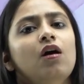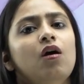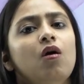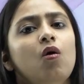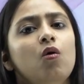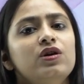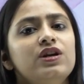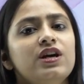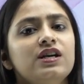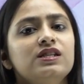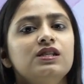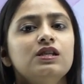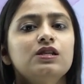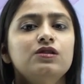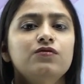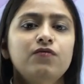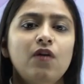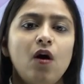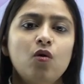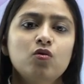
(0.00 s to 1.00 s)
Odysseus
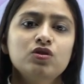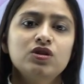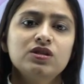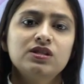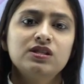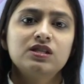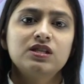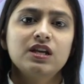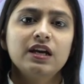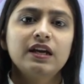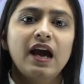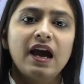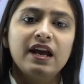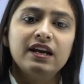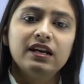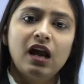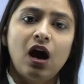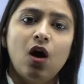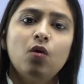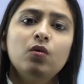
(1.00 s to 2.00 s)
found a stick,
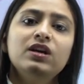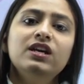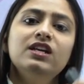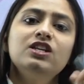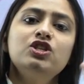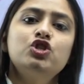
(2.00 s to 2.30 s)
and now he